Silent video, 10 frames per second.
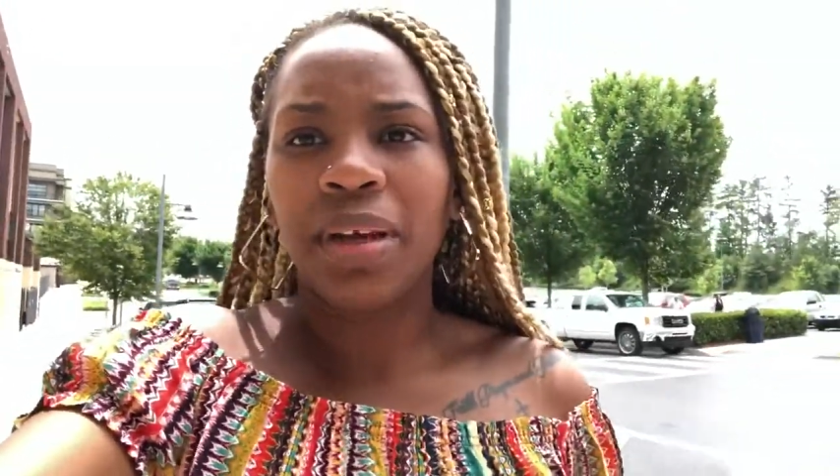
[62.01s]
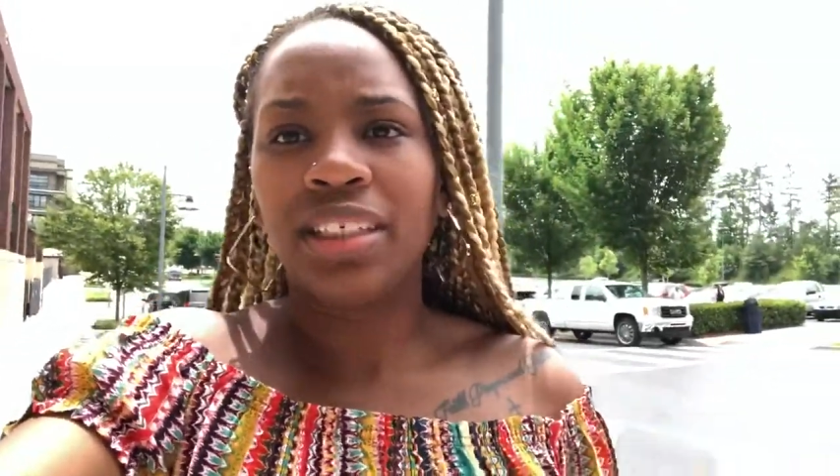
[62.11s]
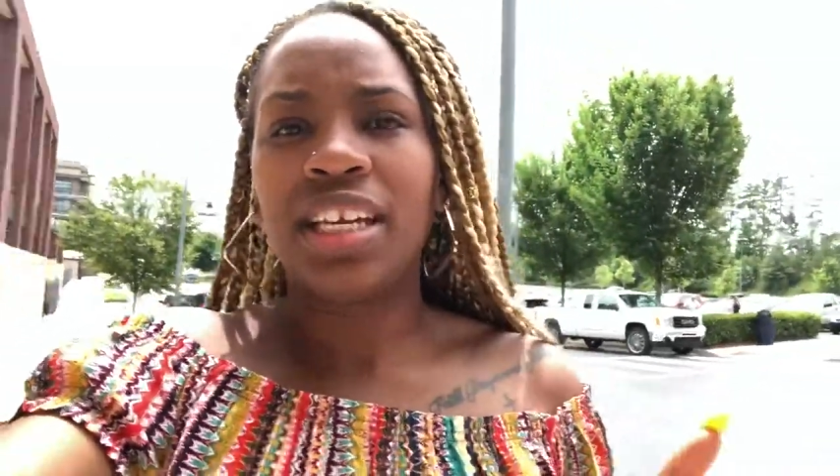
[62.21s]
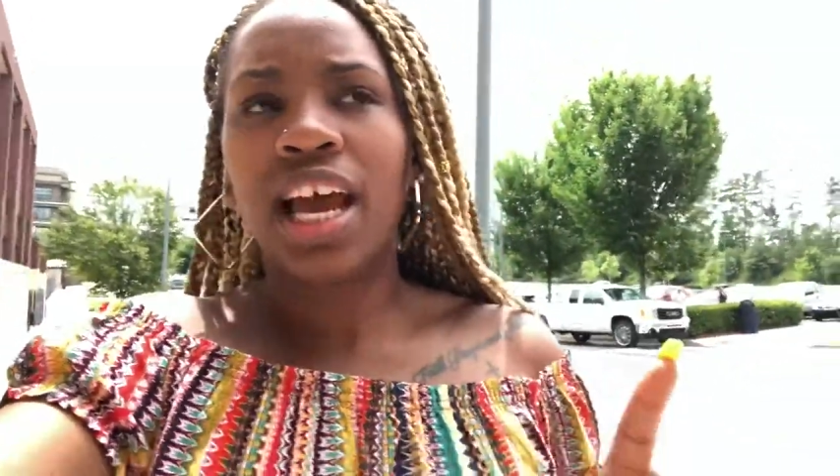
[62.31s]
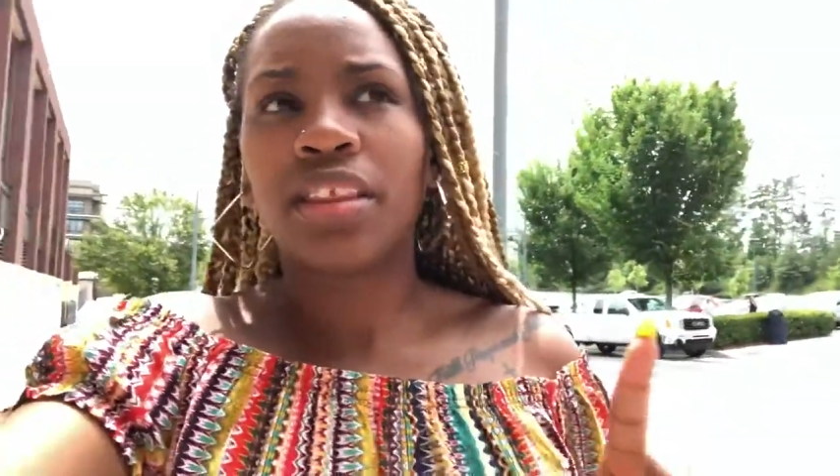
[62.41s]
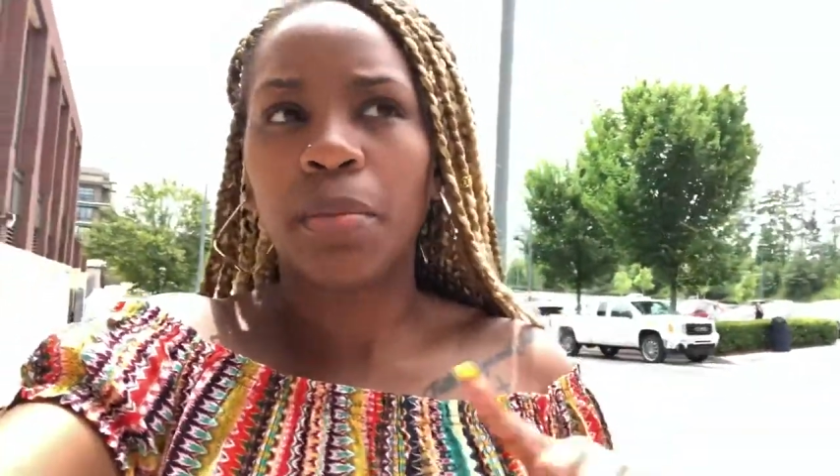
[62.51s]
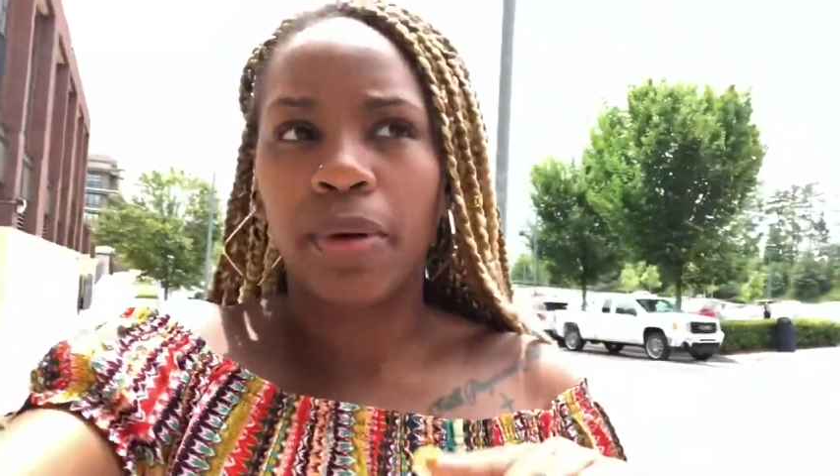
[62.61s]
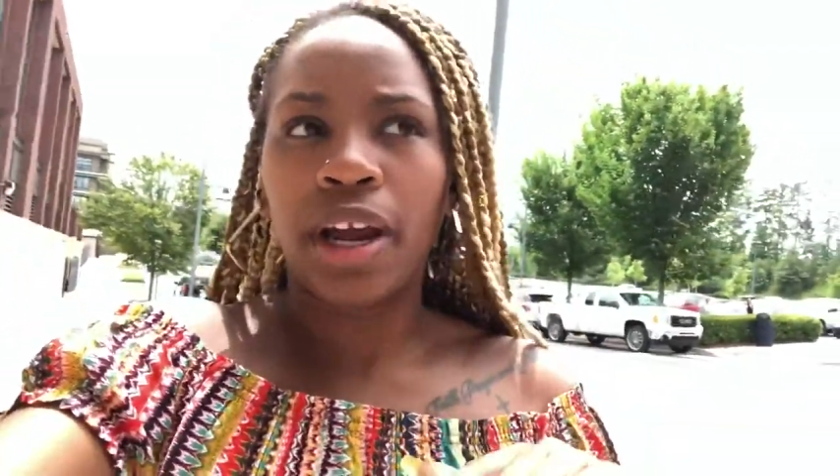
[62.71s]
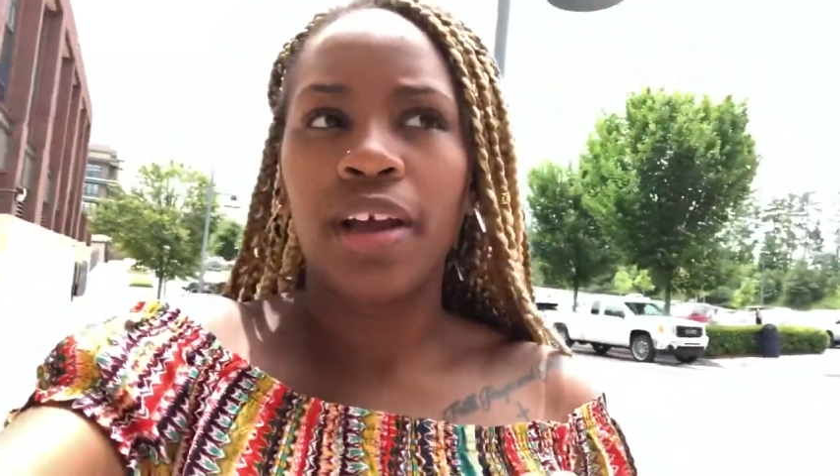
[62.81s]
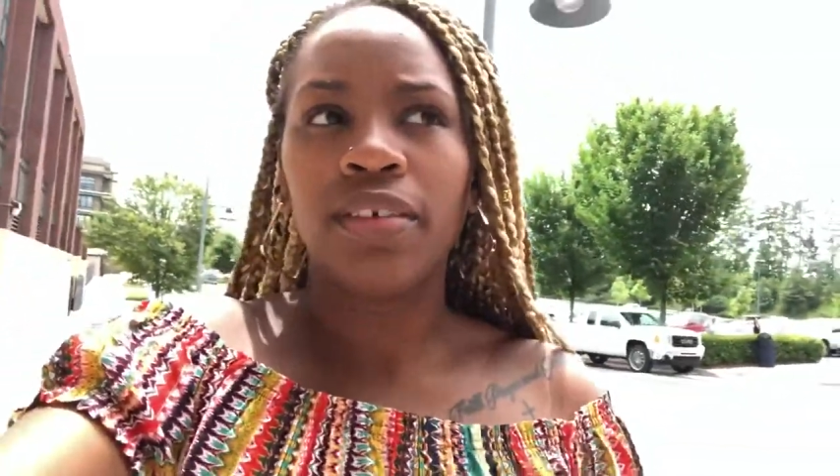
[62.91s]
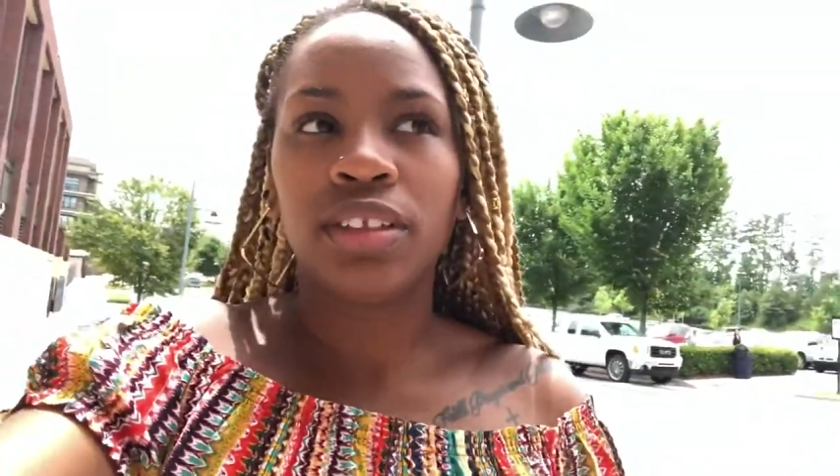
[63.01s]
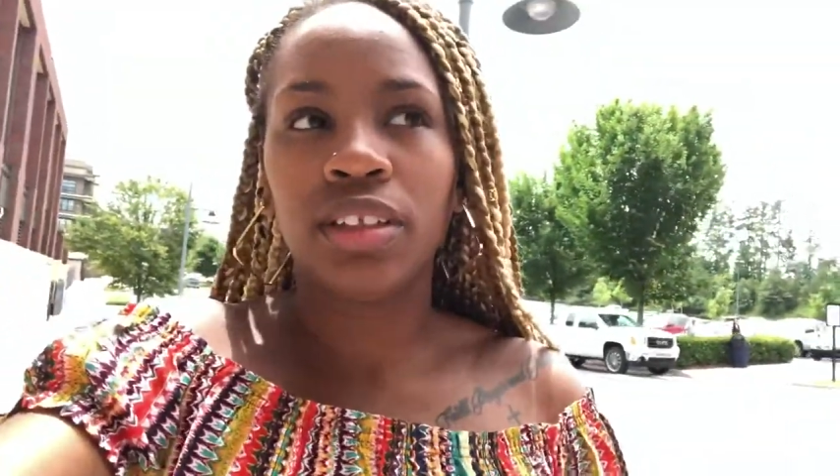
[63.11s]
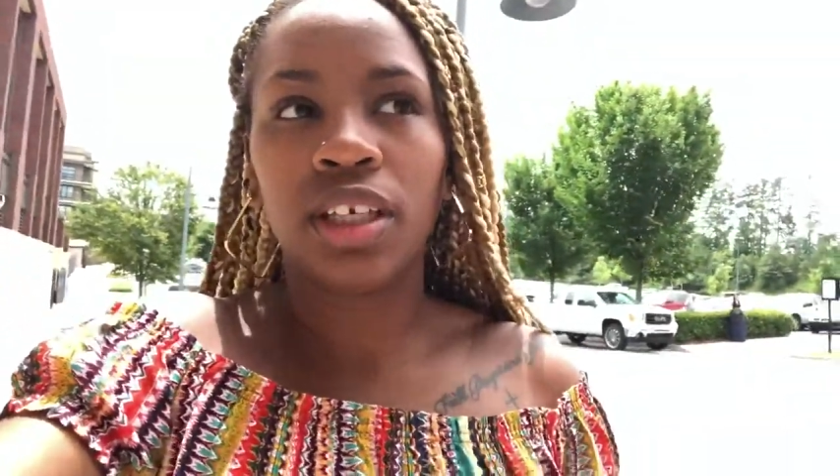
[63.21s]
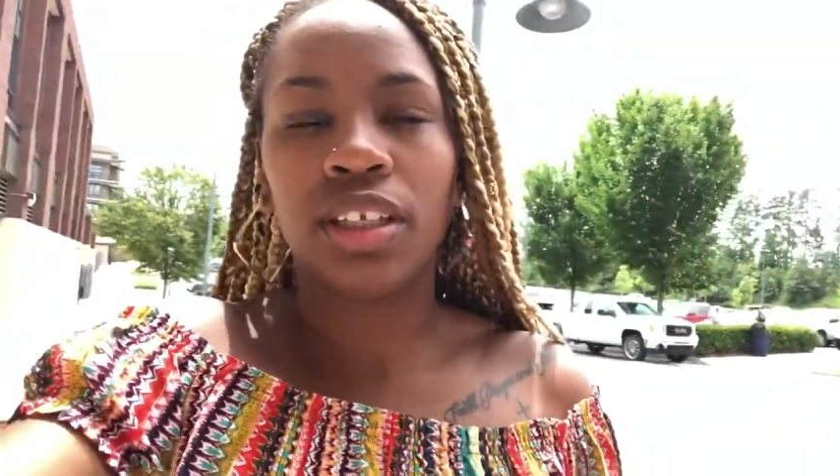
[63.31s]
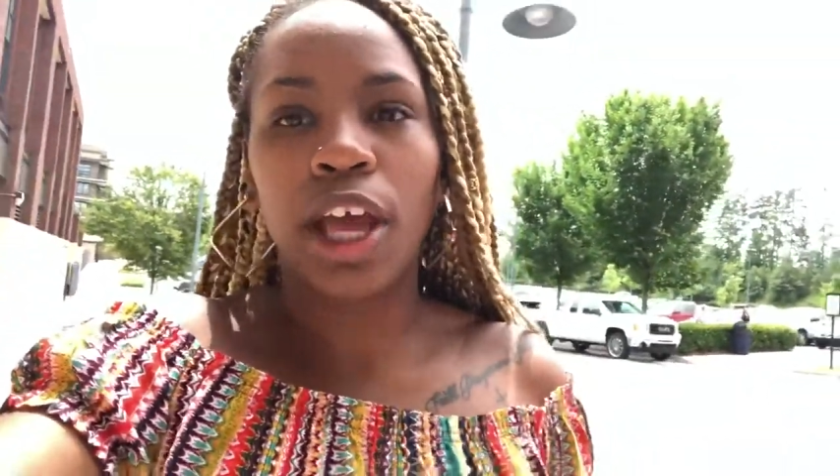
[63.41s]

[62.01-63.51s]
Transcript: It's not the Braves.